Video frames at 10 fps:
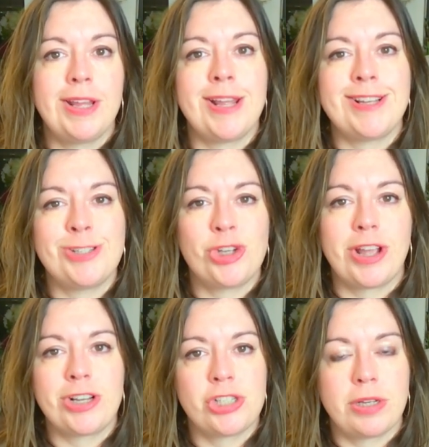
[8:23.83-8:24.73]

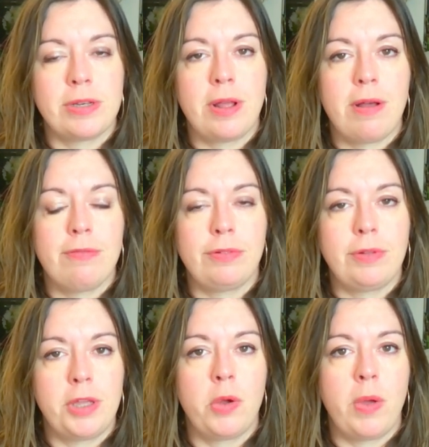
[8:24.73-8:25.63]
injection of
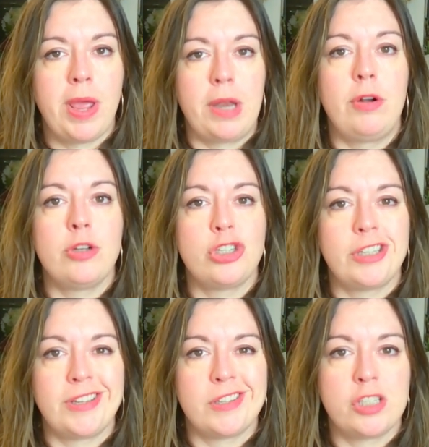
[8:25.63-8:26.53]
Leo
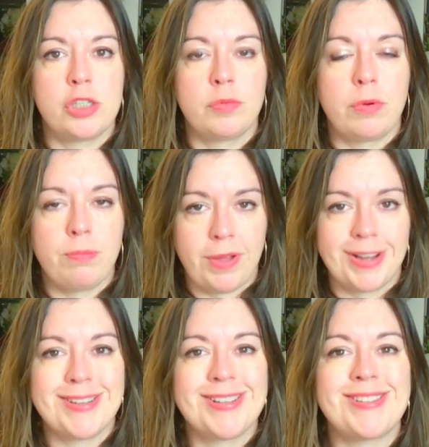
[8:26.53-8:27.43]
energy to
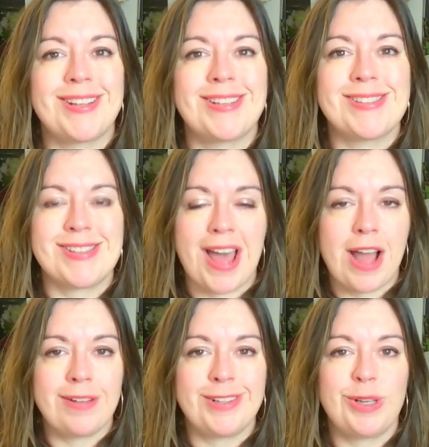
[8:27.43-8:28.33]
remind us
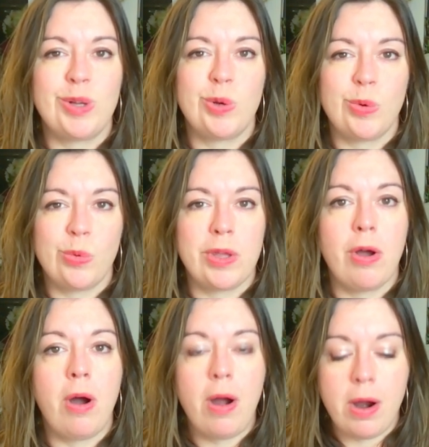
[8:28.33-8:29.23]
exactly who
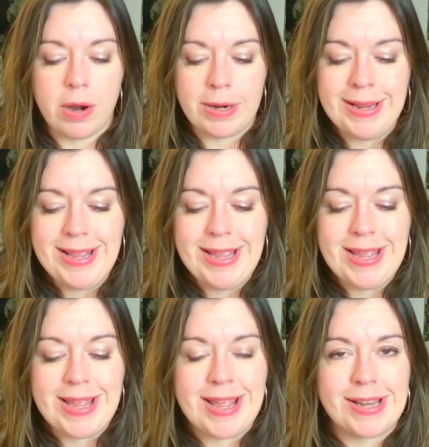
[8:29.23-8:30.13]
we are,
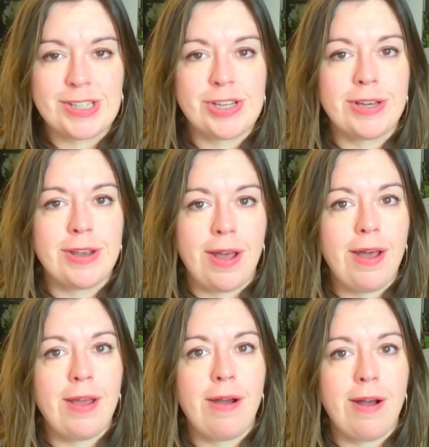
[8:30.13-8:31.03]
and to
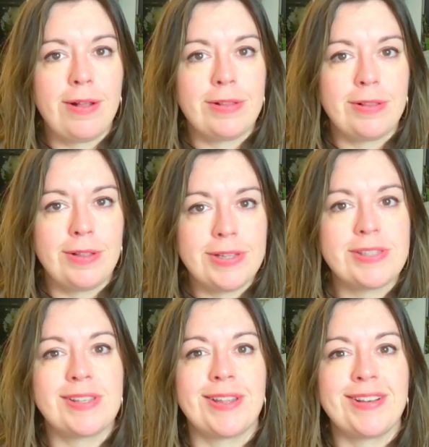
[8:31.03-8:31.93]
not
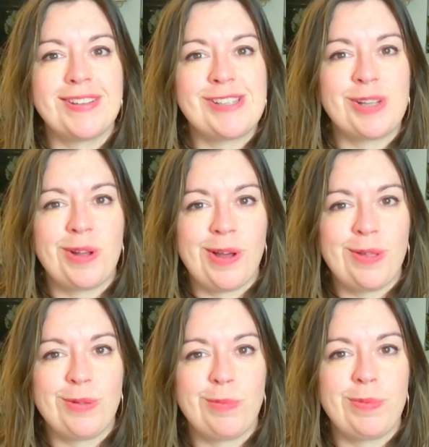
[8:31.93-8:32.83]
listen to
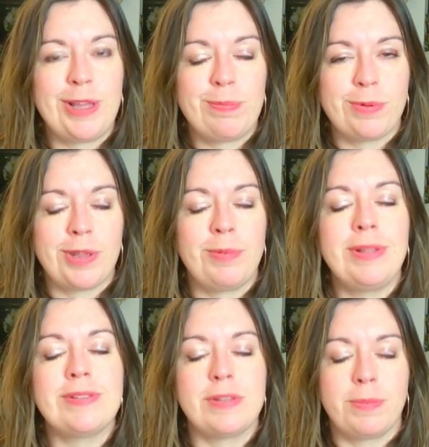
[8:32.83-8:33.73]
other people. I
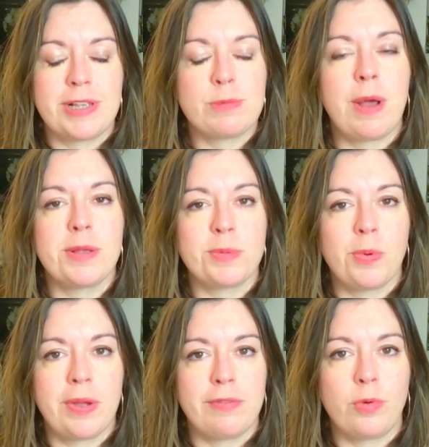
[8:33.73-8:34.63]
mean this in the best
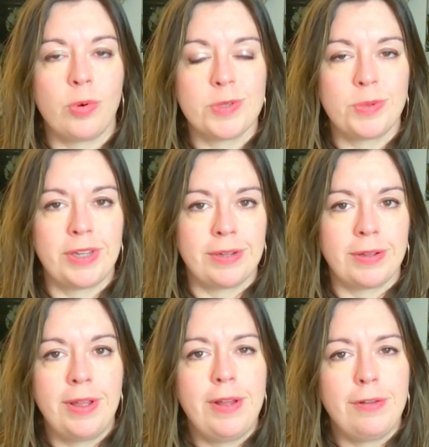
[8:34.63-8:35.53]
possible way. Of course, we need
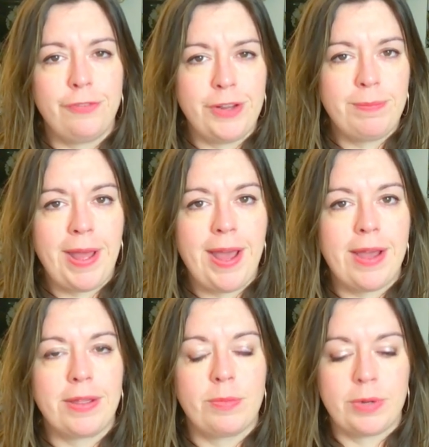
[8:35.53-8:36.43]

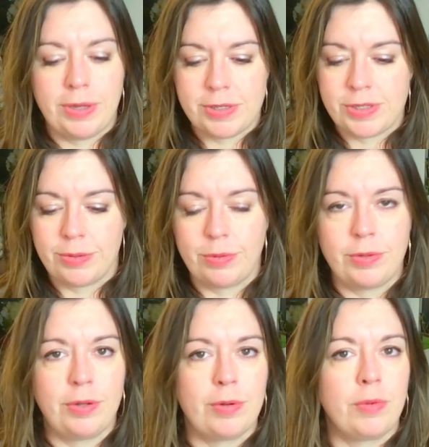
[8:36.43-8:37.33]
feedback, and we need to,
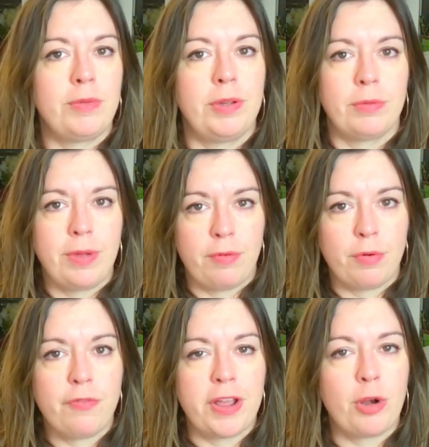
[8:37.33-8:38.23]
you know, kind of
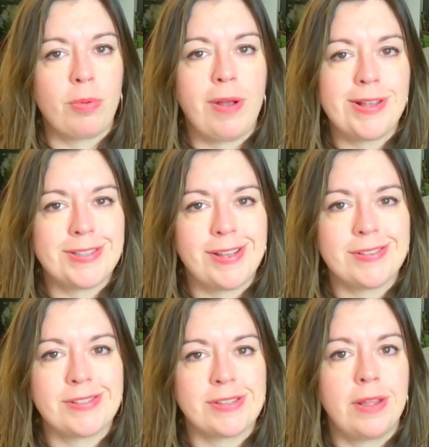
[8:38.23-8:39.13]
refine our
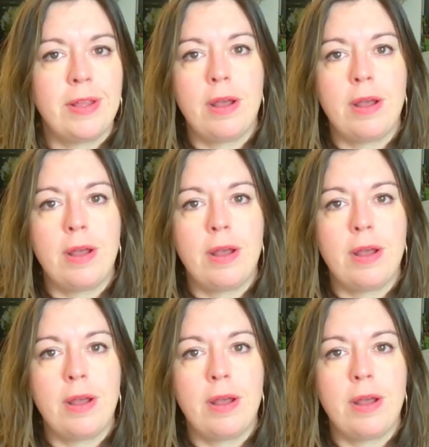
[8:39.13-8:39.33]
process,